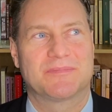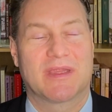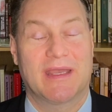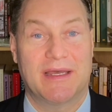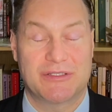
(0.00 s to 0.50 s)

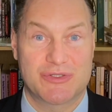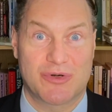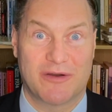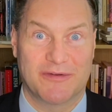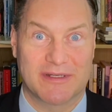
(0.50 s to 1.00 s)

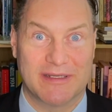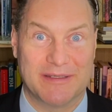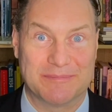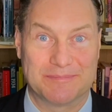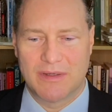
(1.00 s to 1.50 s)

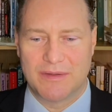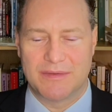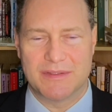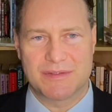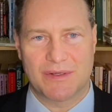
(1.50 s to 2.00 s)
catastrophically,
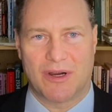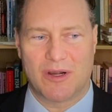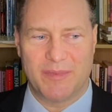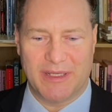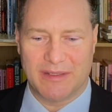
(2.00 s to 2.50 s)
this
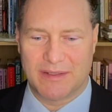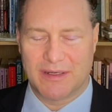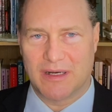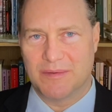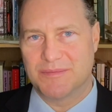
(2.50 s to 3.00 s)
army
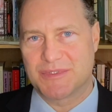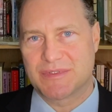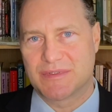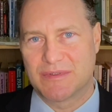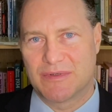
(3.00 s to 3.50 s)
comes
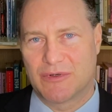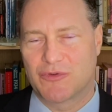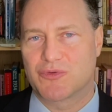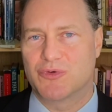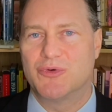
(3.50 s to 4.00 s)

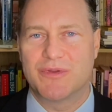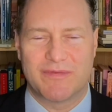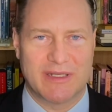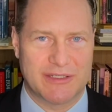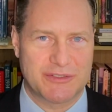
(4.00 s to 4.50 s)
through the
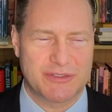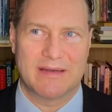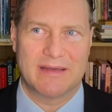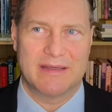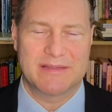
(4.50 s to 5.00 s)
village.
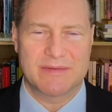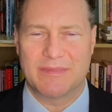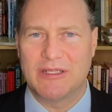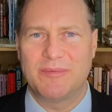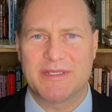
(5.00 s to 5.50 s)
It's a
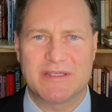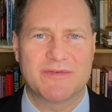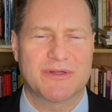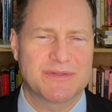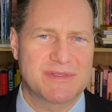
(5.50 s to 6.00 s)
little bit
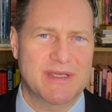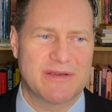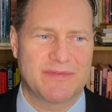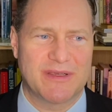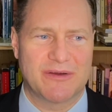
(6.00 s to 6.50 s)
difficult to say
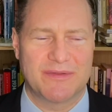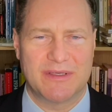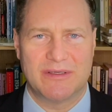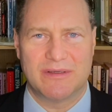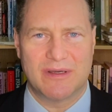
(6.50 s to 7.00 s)
if they are
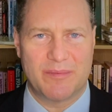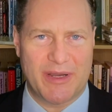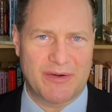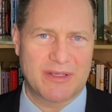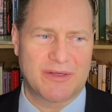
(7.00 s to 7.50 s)
the
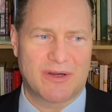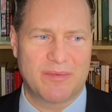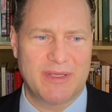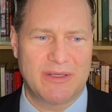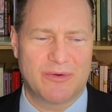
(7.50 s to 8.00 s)
American
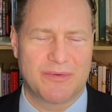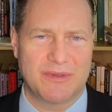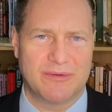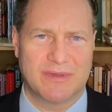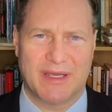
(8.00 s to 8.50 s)
army or the
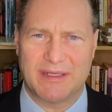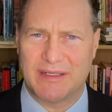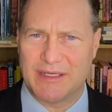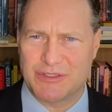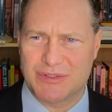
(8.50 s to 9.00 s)
United
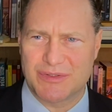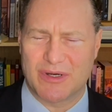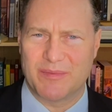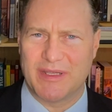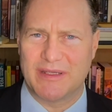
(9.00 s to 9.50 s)
Nations
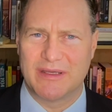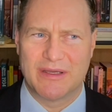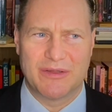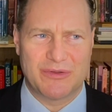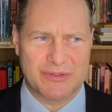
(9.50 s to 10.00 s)
army.
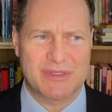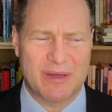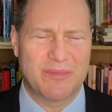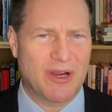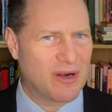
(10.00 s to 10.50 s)
There's
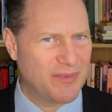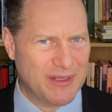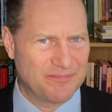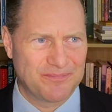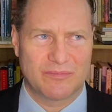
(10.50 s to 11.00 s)
some
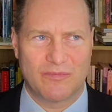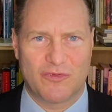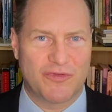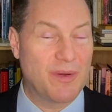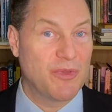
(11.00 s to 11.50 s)
army
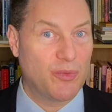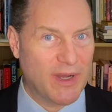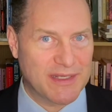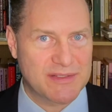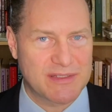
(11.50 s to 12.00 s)
from the
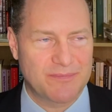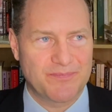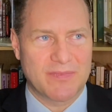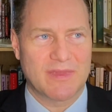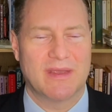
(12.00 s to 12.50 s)
West,
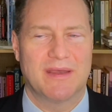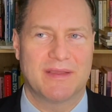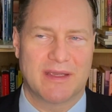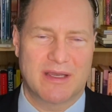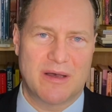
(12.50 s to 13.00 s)
and
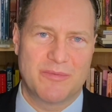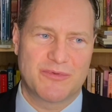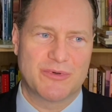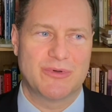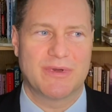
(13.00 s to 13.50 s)
they come
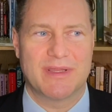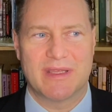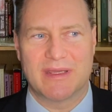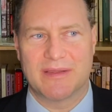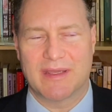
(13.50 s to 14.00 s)
through
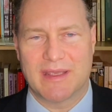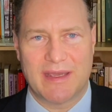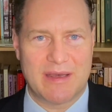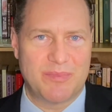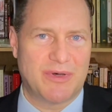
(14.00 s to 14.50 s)
and they
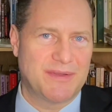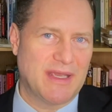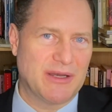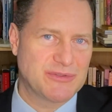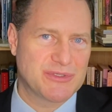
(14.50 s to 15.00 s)
camp on the
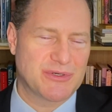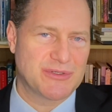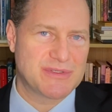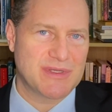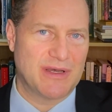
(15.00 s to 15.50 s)

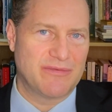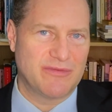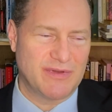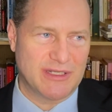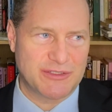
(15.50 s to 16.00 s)
outskirts of the
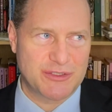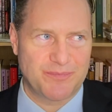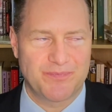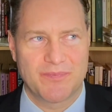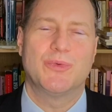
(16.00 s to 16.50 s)
village.
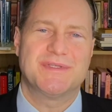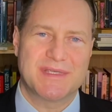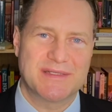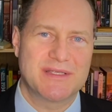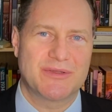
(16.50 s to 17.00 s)
We
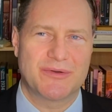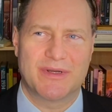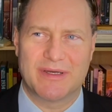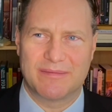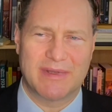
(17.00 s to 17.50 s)
sense that
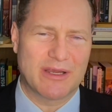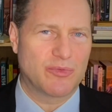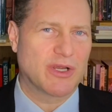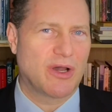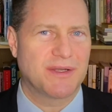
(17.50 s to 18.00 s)
they're like a
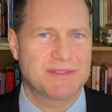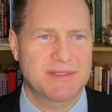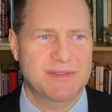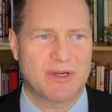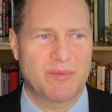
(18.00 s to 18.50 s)

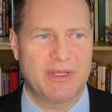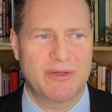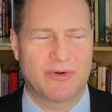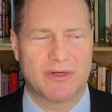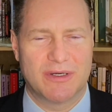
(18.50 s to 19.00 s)
reconnaissance army
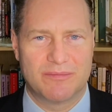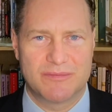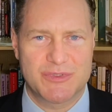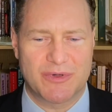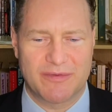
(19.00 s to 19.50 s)
or a
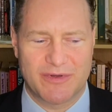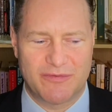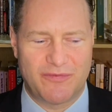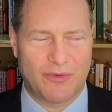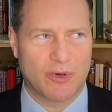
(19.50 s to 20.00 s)
sort of a
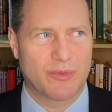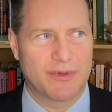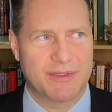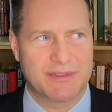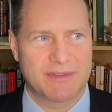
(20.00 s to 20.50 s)

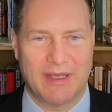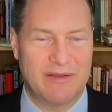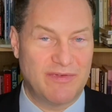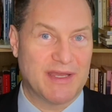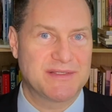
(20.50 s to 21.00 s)
forward
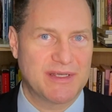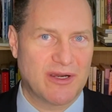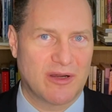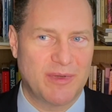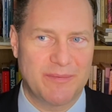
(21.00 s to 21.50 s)
advancing
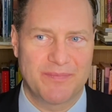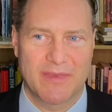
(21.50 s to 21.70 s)
army,